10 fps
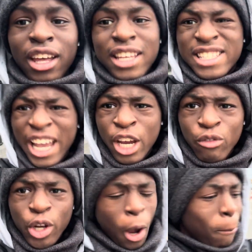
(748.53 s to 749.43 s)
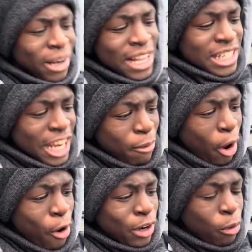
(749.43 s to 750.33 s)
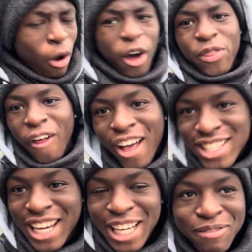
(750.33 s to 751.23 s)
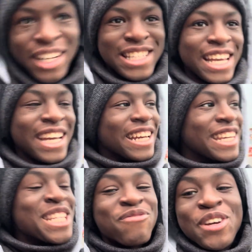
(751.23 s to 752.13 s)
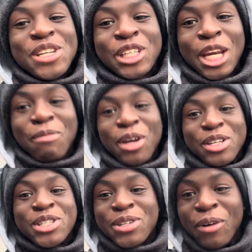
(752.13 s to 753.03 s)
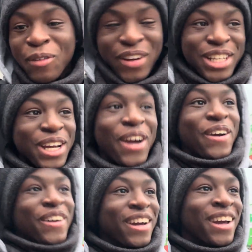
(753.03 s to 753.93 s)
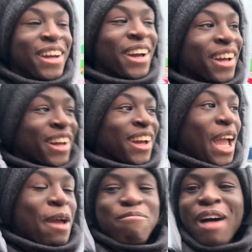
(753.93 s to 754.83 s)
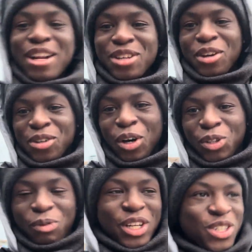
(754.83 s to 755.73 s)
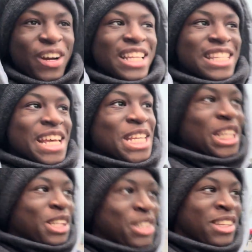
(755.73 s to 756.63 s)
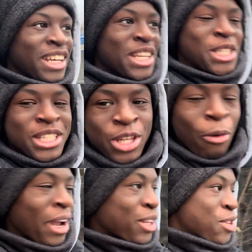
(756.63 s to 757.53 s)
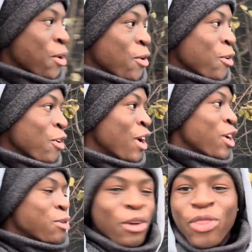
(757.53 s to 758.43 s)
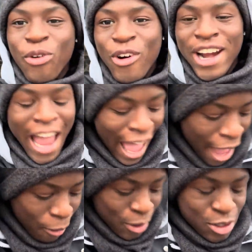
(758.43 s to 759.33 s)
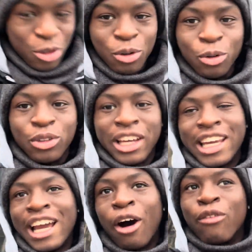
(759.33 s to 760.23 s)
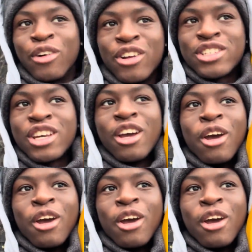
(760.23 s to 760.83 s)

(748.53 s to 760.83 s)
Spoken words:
Second route completed and I'm only, what, 13 minutes in? This video is going to be a short video. Imagine Godwin Transit doing 3 hours doing all the EL routes.